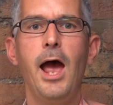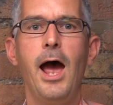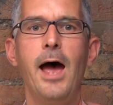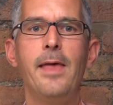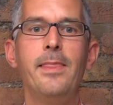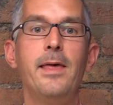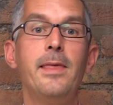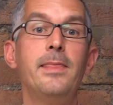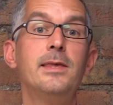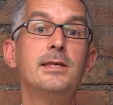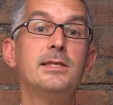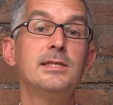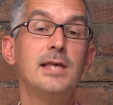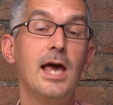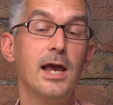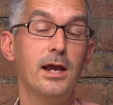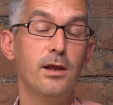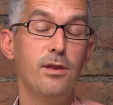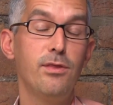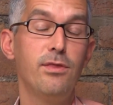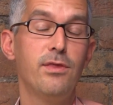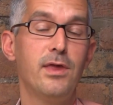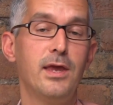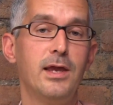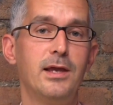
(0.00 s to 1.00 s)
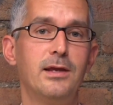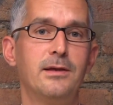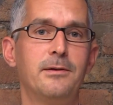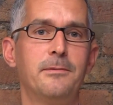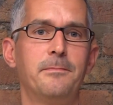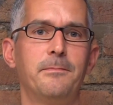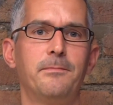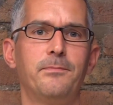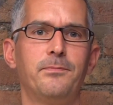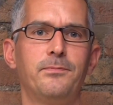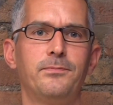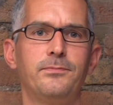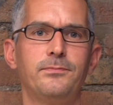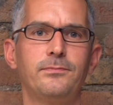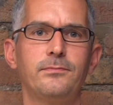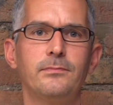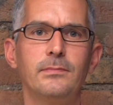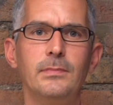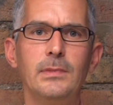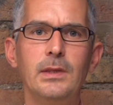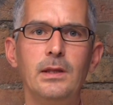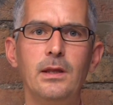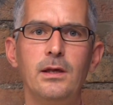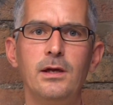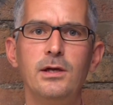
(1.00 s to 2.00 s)
And then the second thing
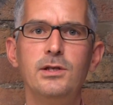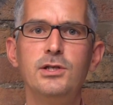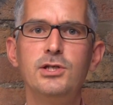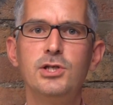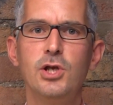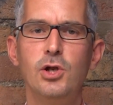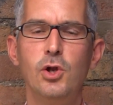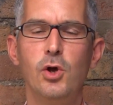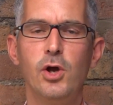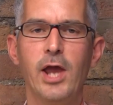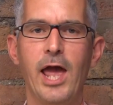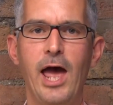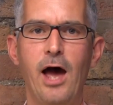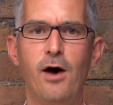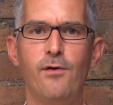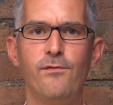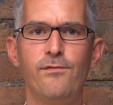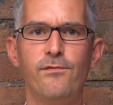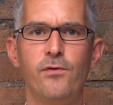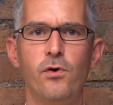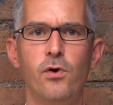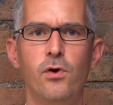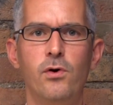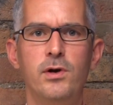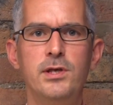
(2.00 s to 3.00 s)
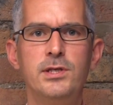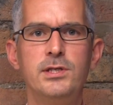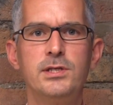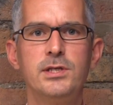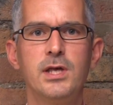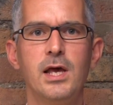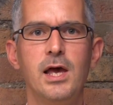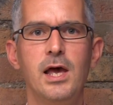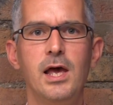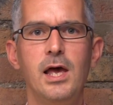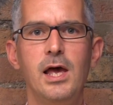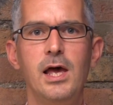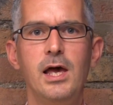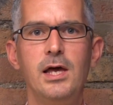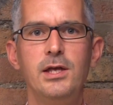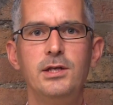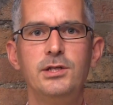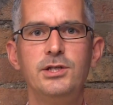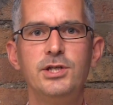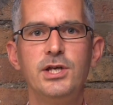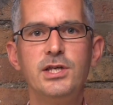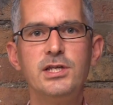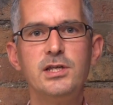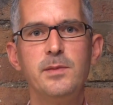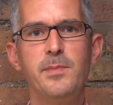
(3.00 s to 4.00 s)
to look out for is
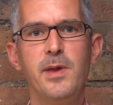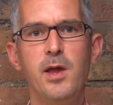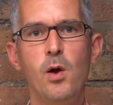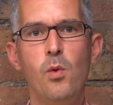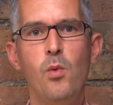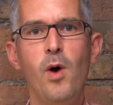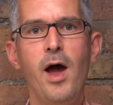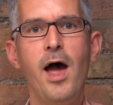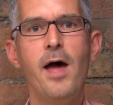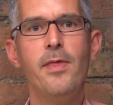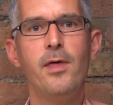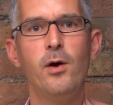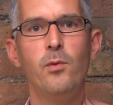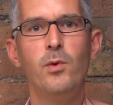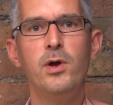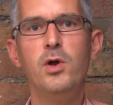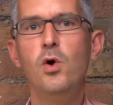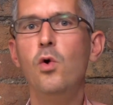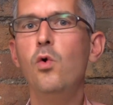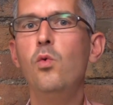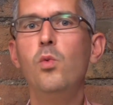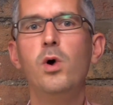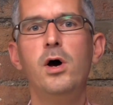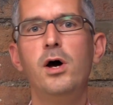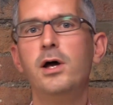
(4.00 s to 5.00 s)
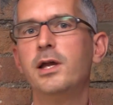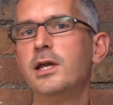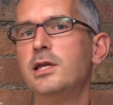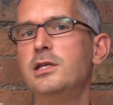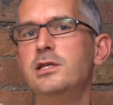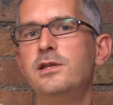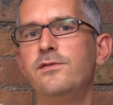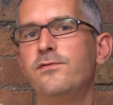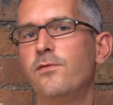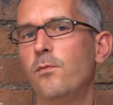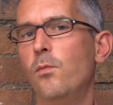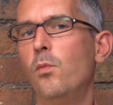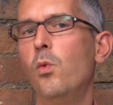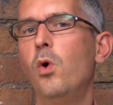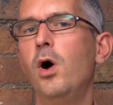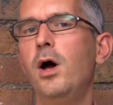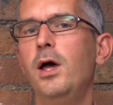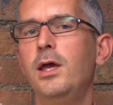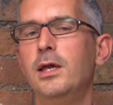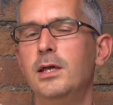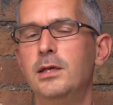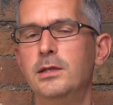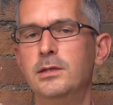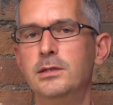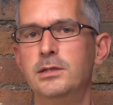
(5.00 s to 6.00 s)
just to be aware that we all work in different
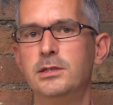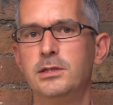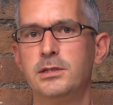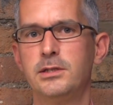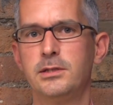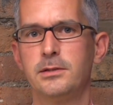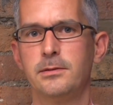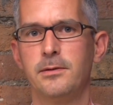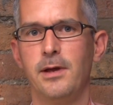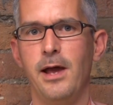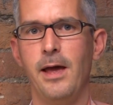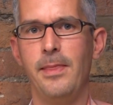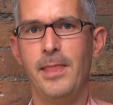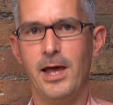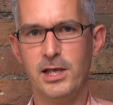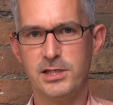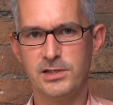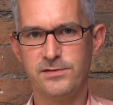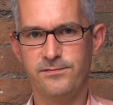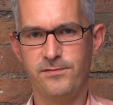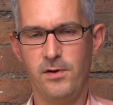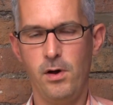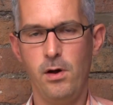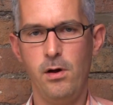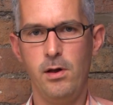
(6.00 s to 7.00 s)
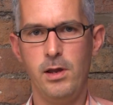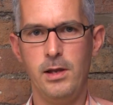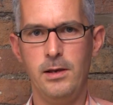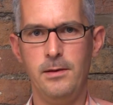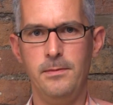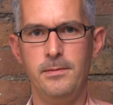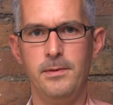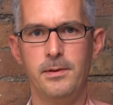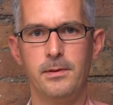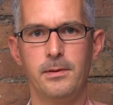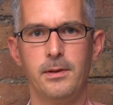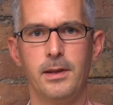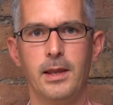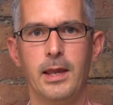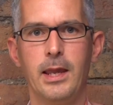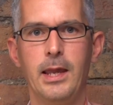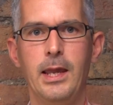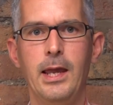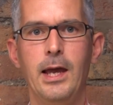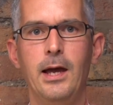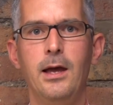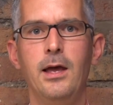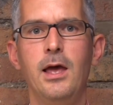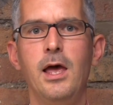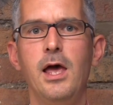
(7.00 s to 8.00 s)
ways, and that's fine,
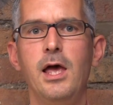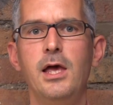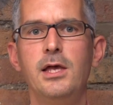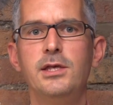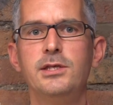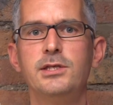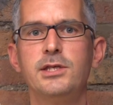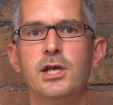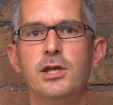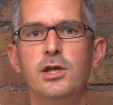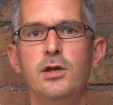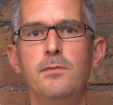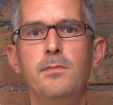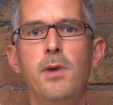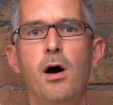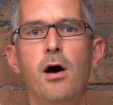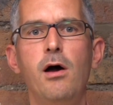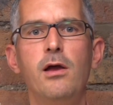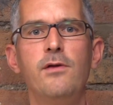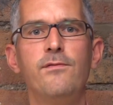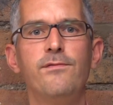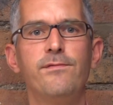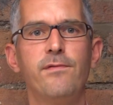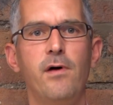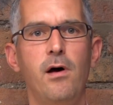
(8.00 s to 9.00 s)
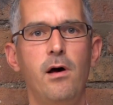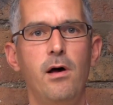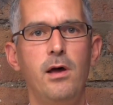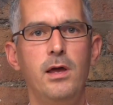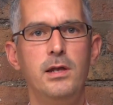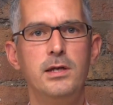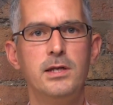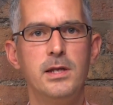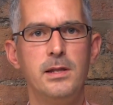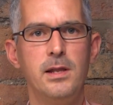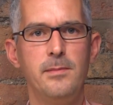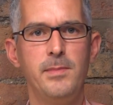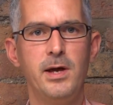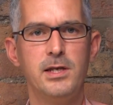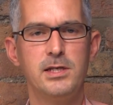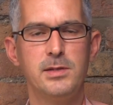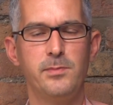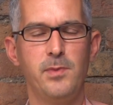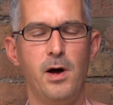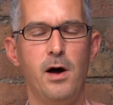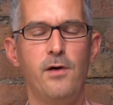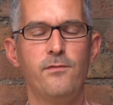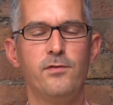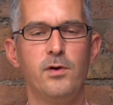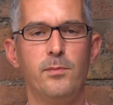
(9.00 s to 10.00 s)
yeah? So you might find in the
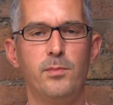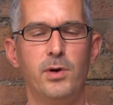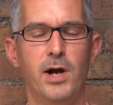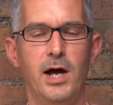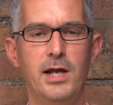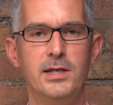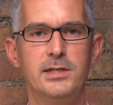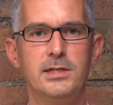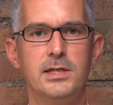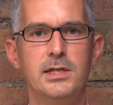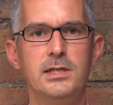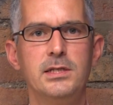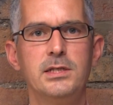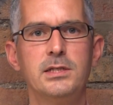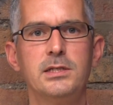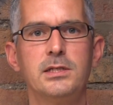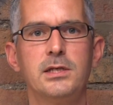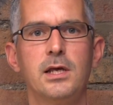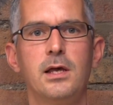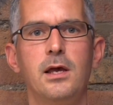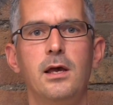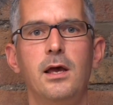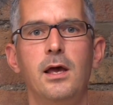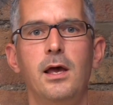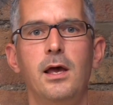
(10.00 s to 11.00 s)
Metta Bhavana practice,